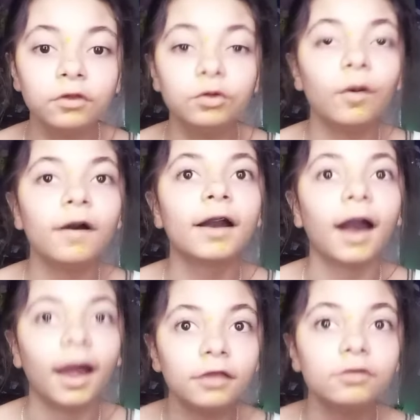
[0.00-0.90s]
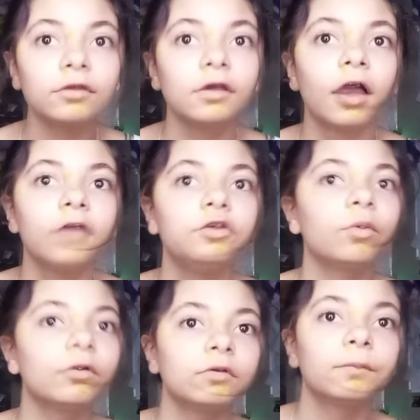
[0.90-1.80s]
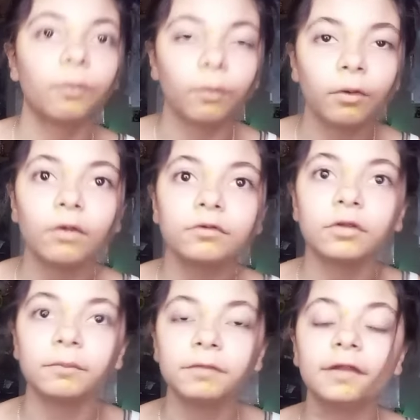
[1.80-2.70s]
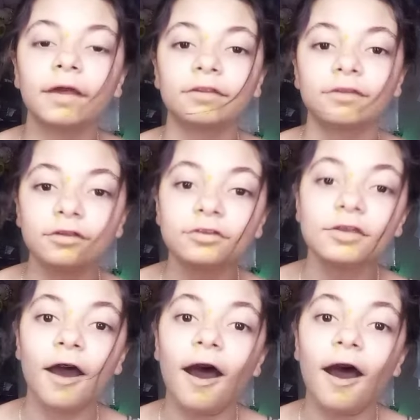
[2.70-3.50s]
you want guidance, and you want support on something like this,